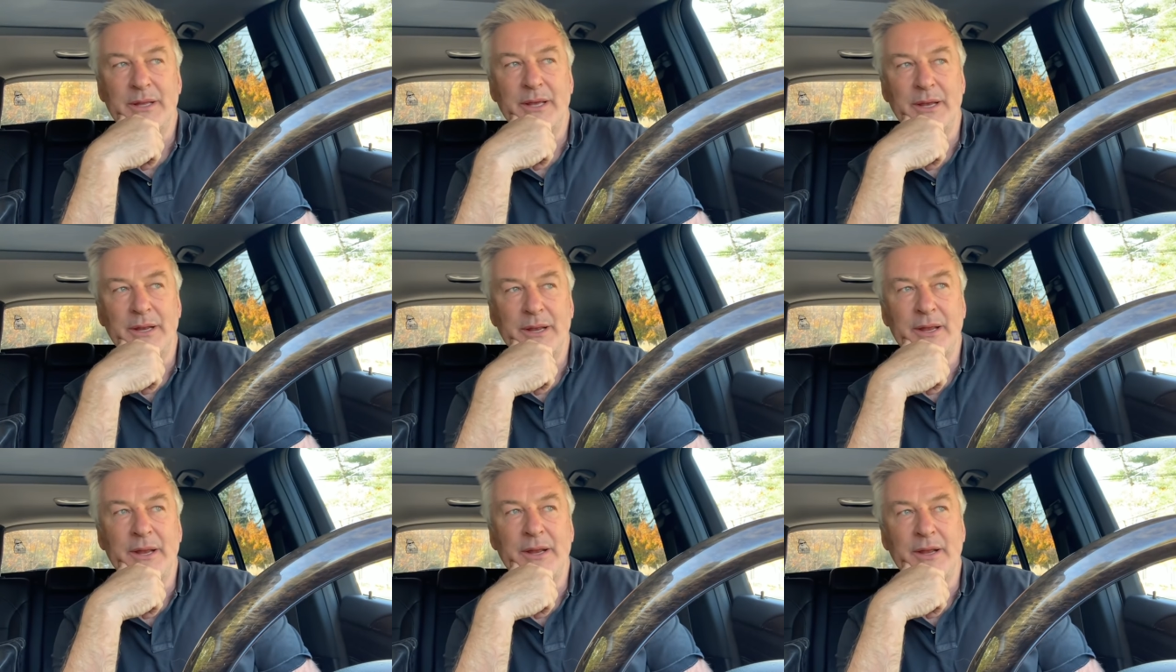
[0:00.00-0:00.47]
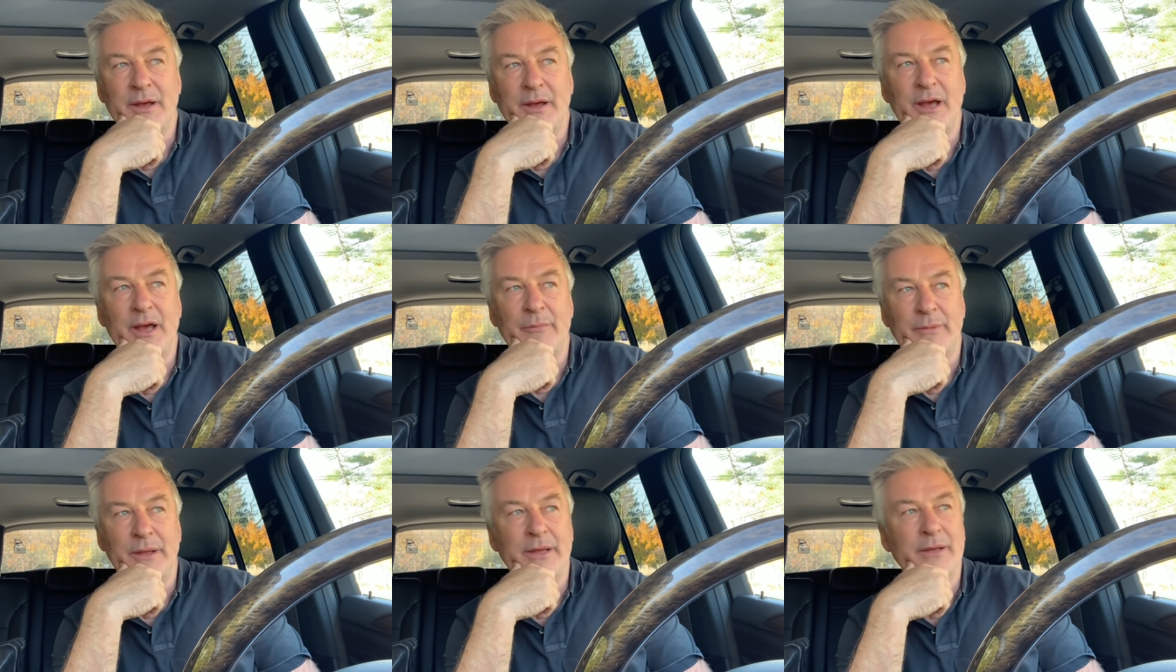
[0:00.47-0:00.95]
And, and I,
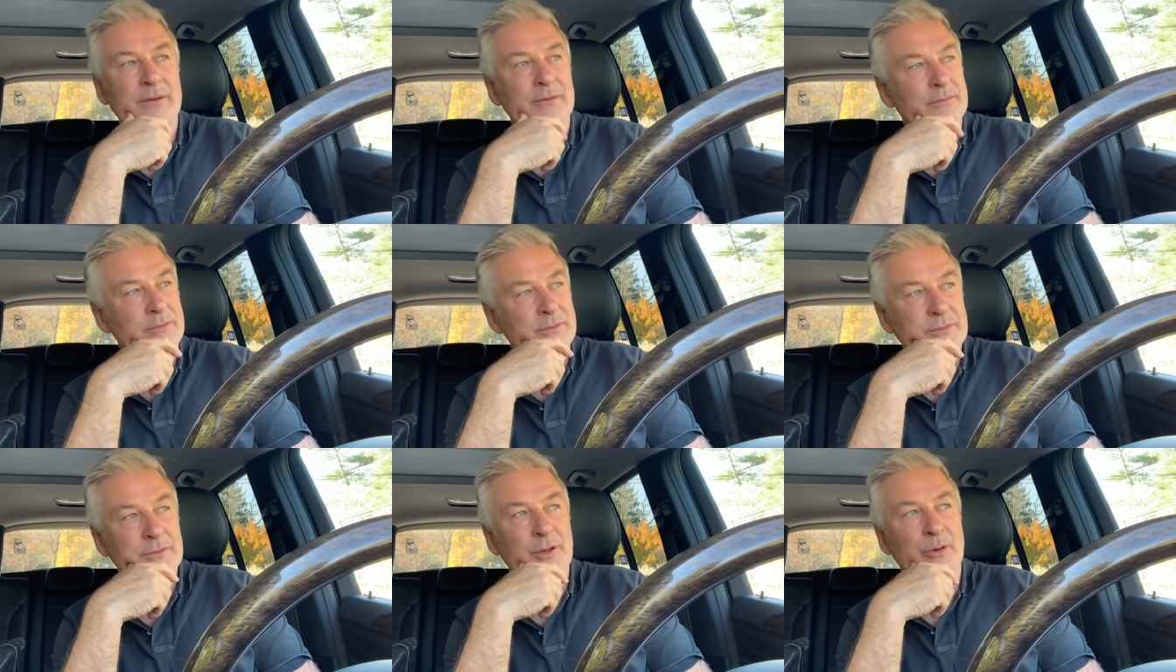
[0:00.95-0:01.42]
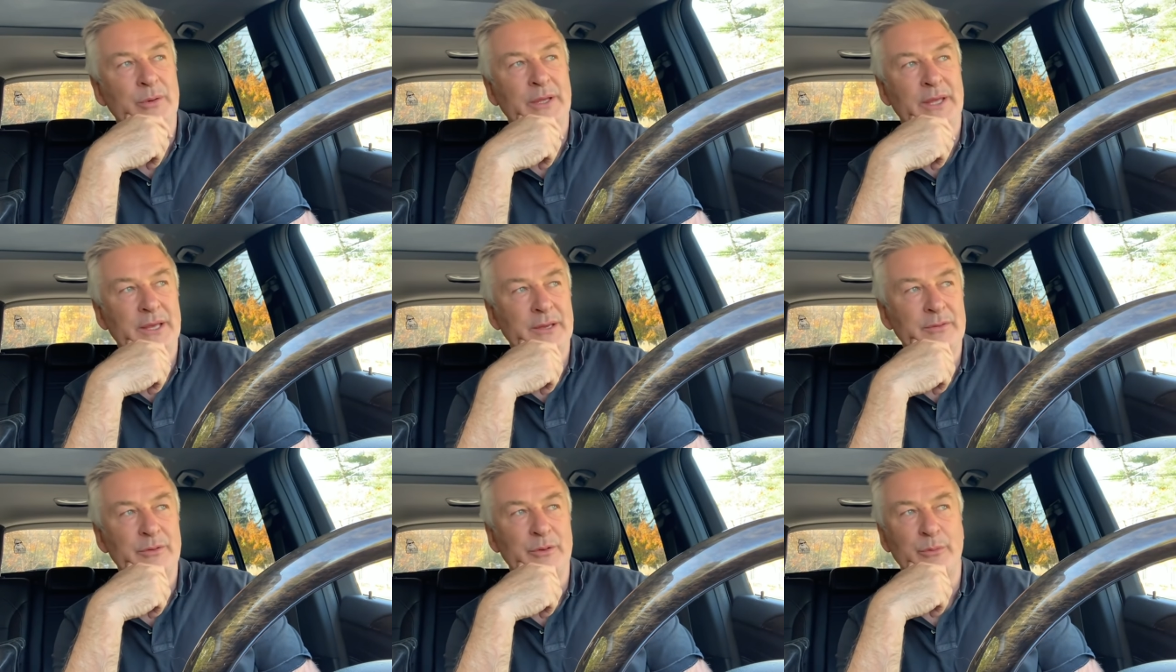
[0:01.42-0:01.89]
am like,
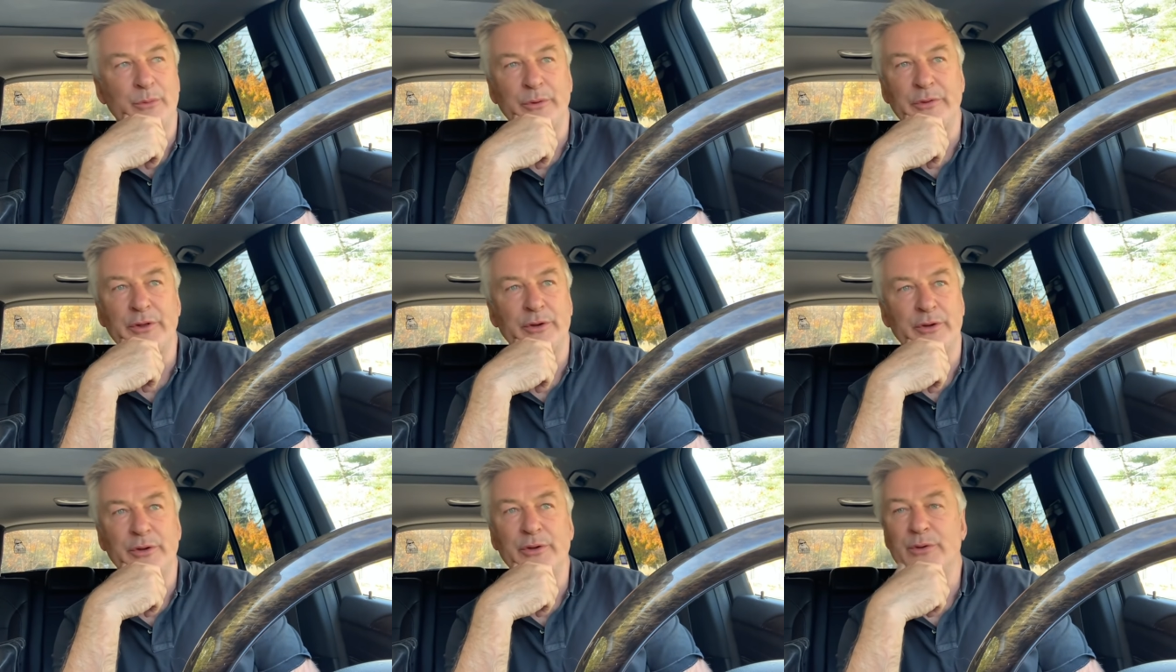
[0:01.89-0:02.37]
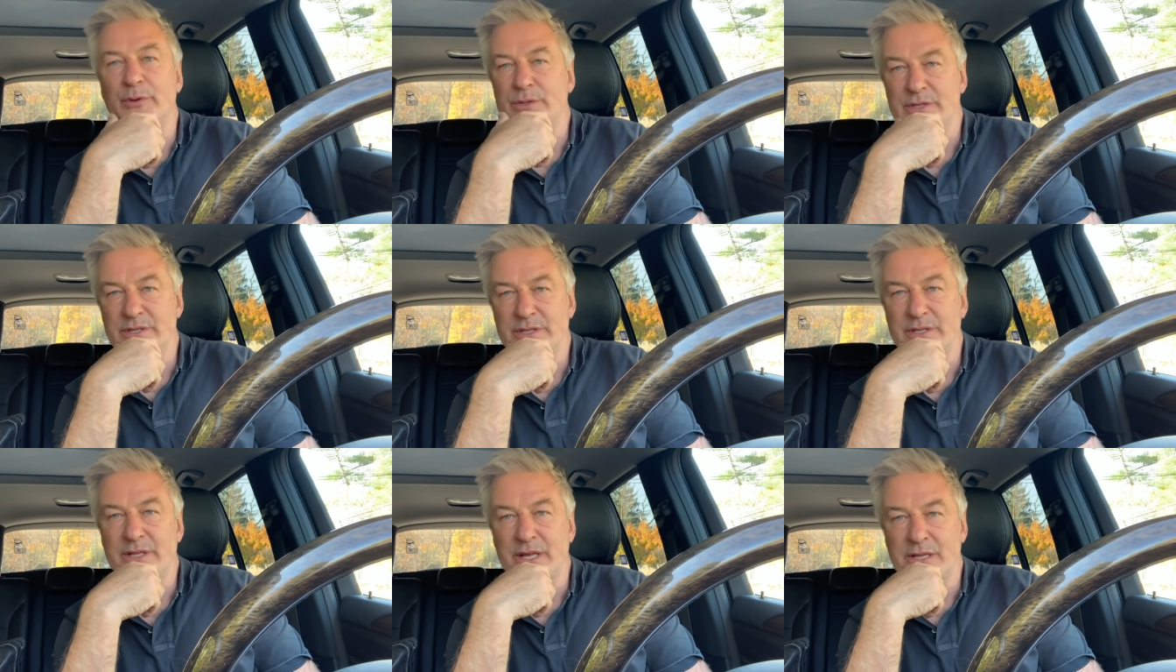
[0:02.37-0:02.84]
okay, the, well, the good news
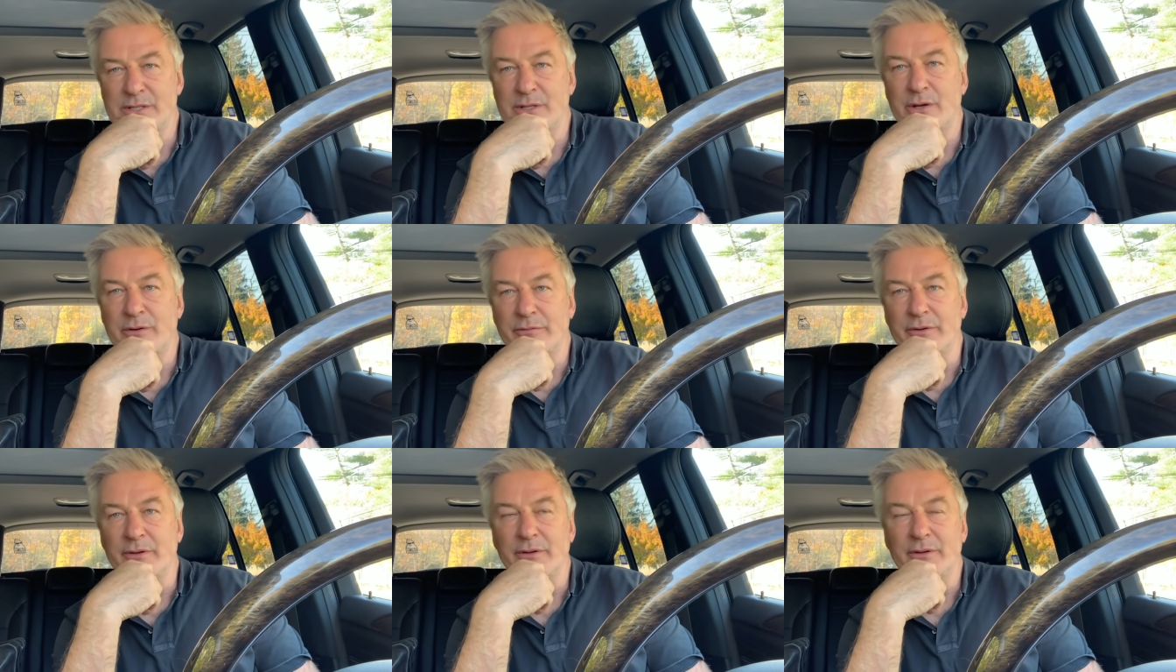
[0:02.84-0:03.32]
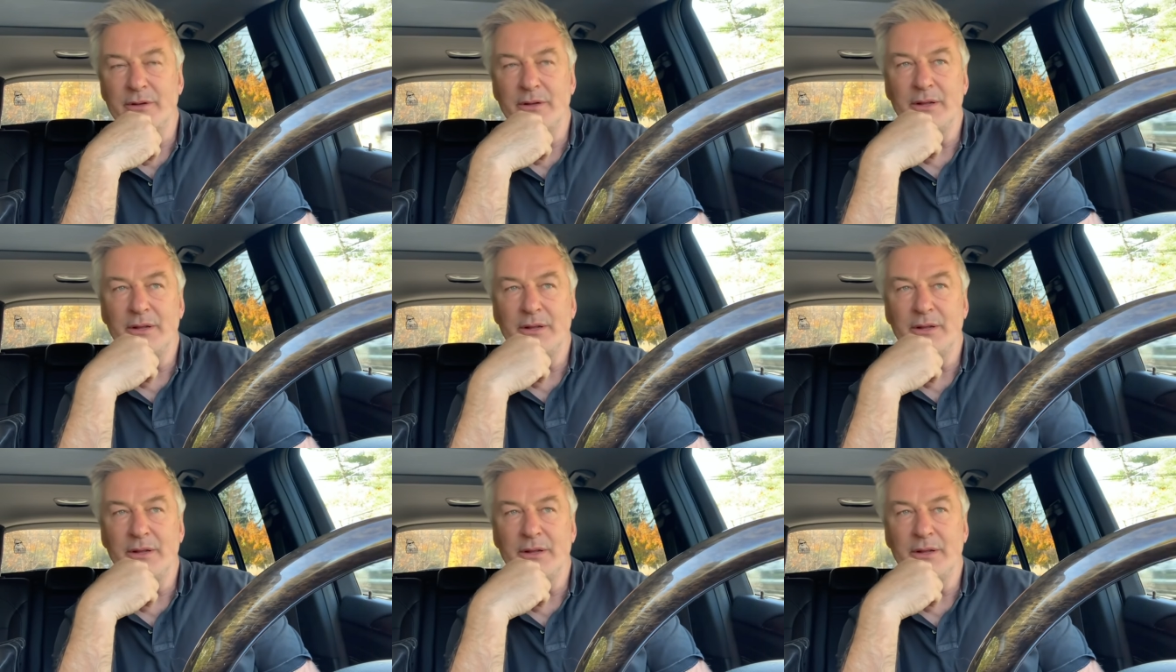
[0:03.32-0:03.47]
is that that's over.